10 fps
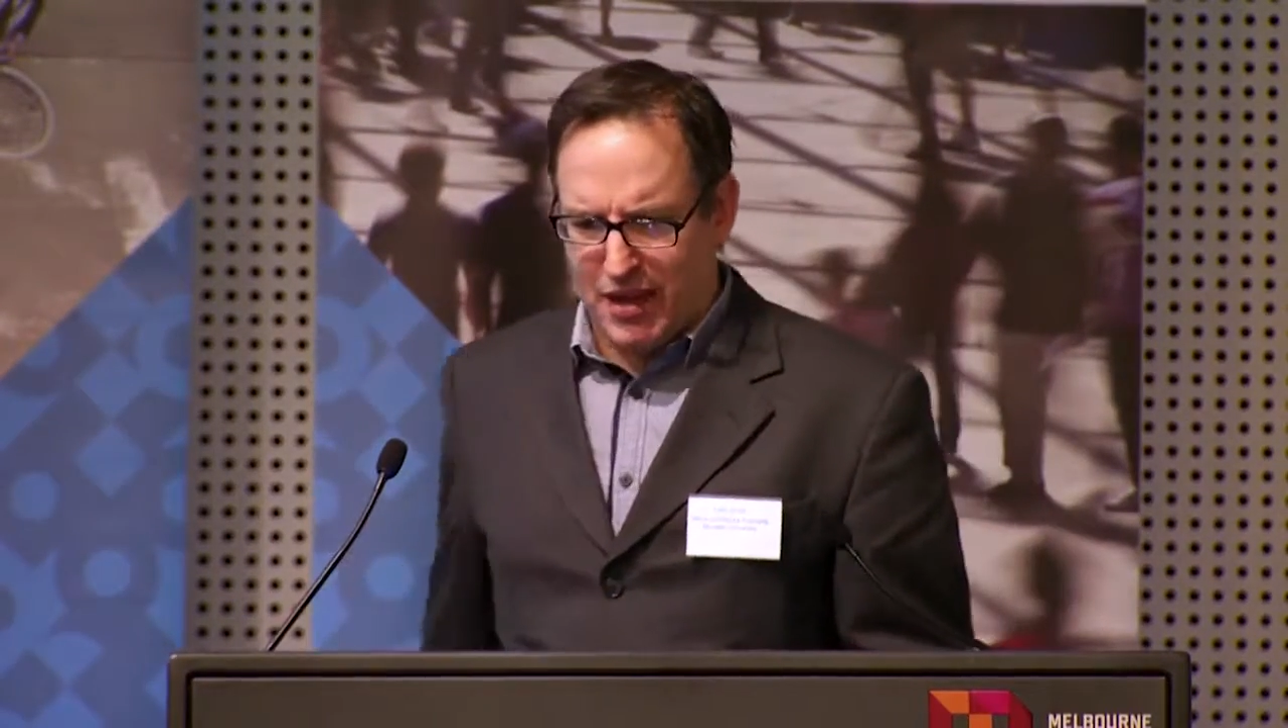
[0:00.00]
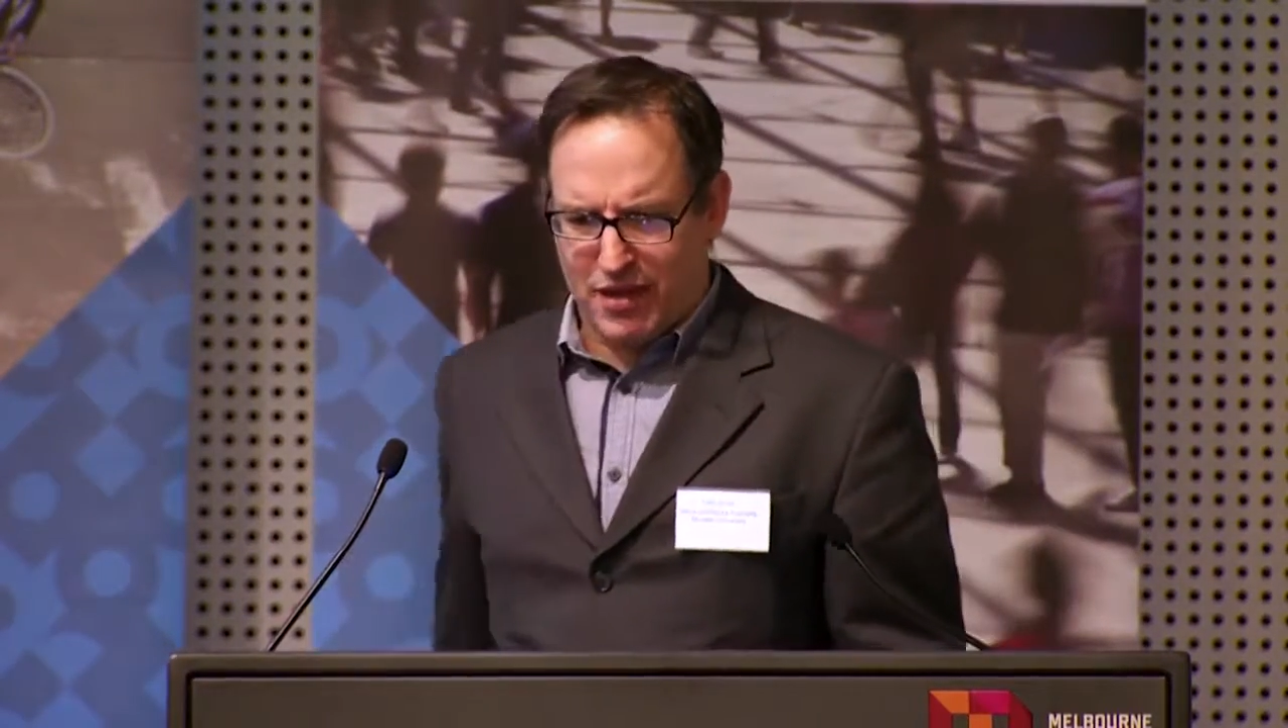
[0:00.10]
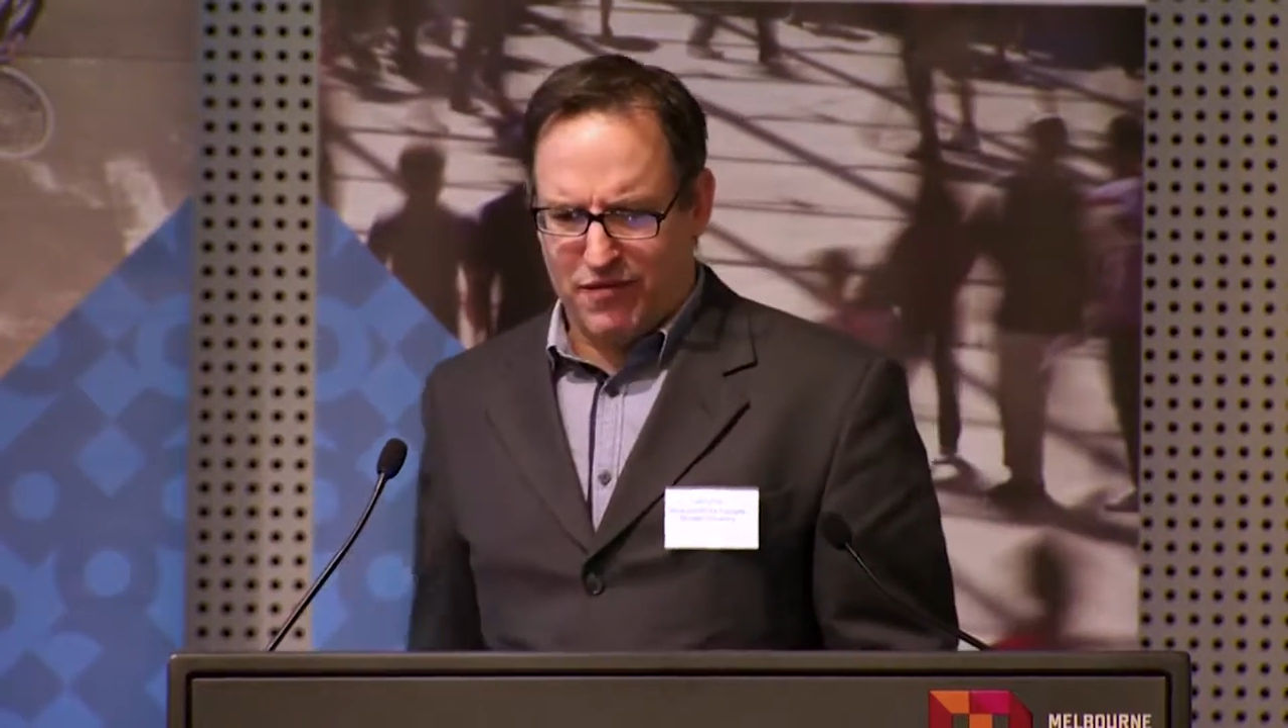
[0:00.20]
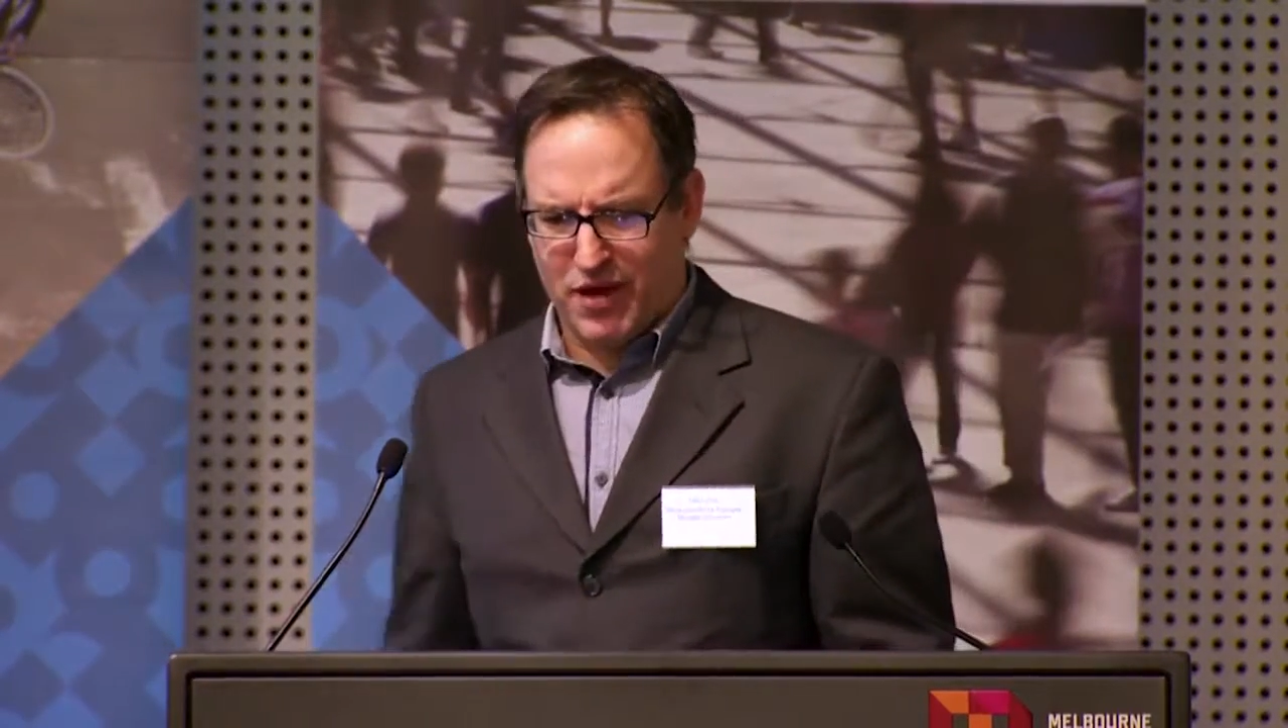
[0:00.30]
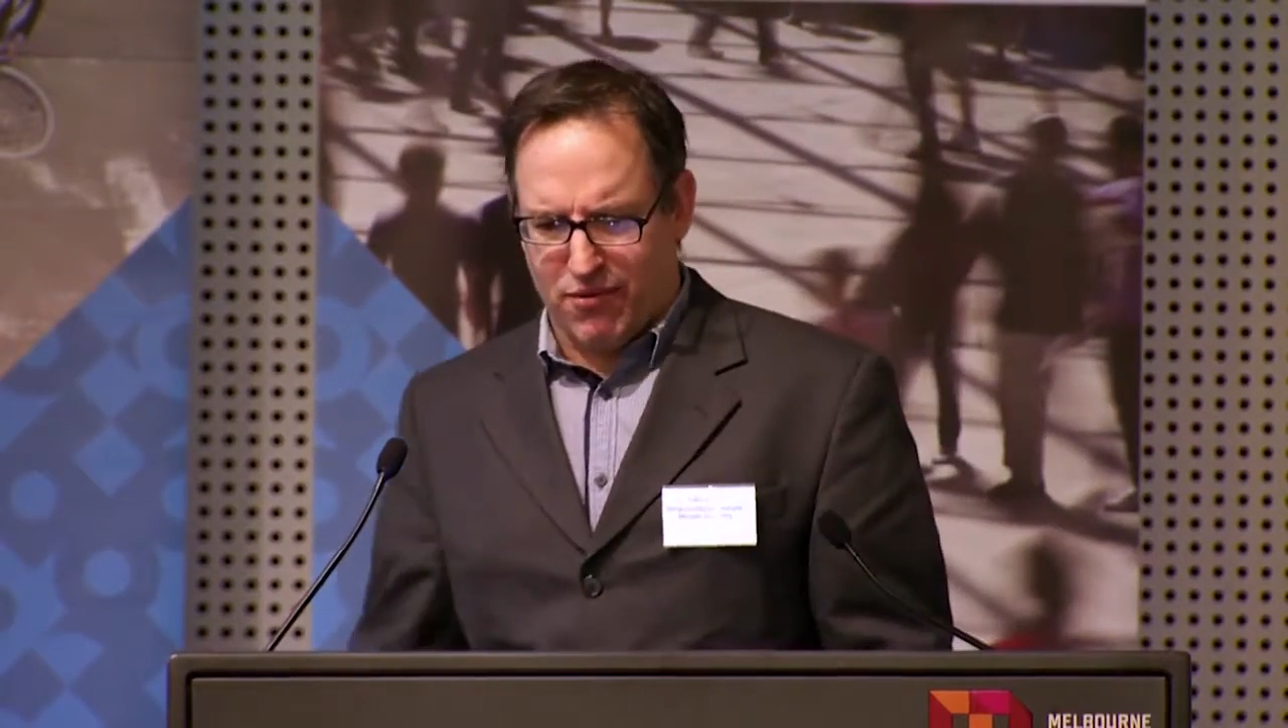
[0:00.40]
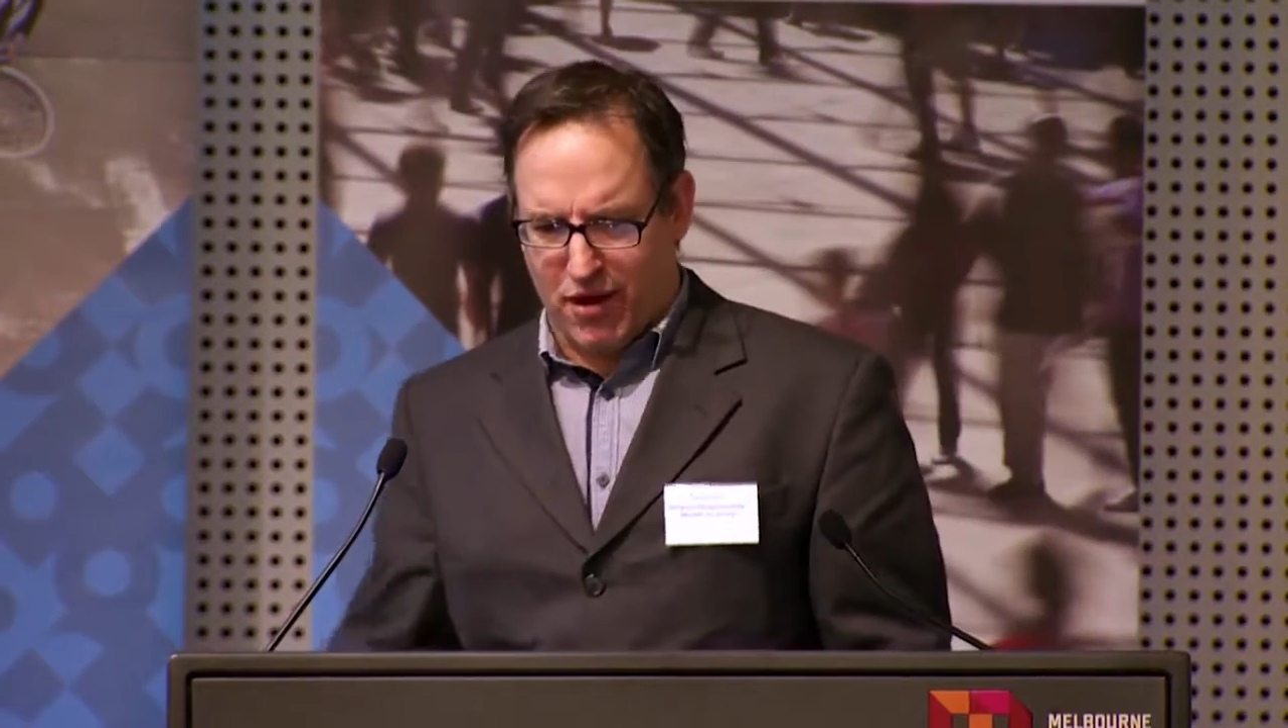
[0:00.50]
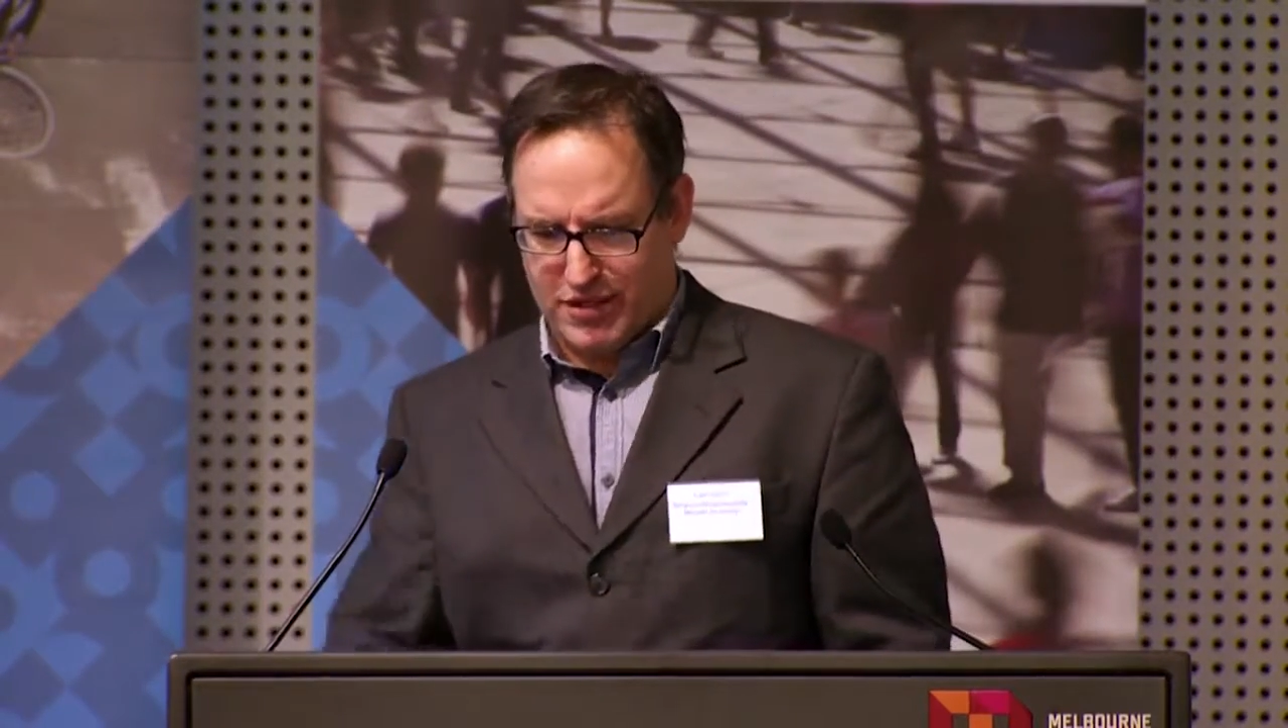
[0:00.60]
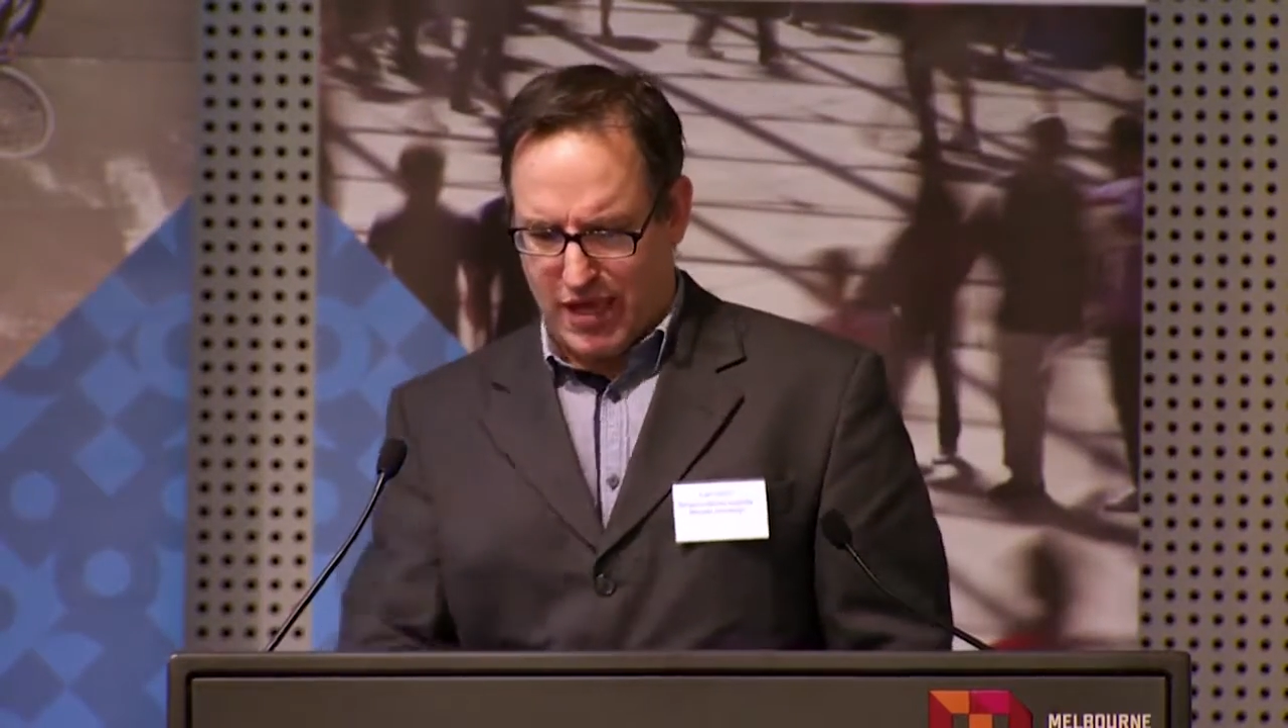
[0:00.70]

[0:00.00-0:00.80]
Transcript: that VicRoads